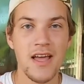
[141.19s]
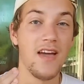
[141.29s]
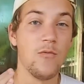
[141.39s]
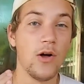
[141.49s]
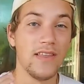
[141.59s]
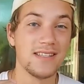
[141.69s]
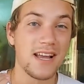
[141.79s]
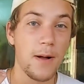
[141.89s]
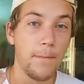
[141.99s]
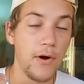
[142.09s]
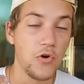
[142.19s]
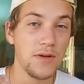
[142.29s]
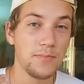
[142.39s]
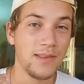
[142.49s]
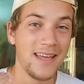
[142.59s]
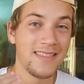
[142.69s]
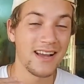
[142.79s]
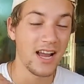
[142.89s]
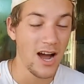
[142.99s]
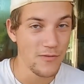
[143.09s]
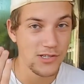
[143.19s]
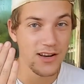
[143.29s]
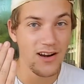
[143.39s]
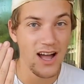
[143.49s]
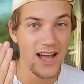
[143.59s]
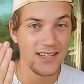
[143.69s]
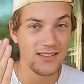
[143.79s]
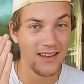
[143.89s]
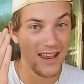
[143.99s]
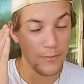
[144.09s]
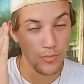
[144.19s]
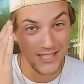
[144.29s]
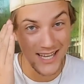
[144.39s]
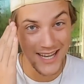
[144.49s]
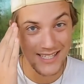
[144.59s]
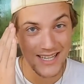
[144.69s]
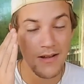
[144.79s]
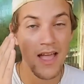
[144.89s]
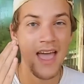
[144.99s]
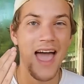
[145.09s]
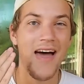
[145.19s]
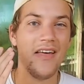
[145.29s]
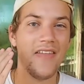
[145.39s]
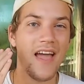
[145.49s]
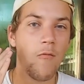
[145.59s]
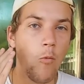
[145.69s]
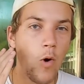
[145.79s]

They have one that's like a bony plate that covers their eyes so that it protects it. And then they have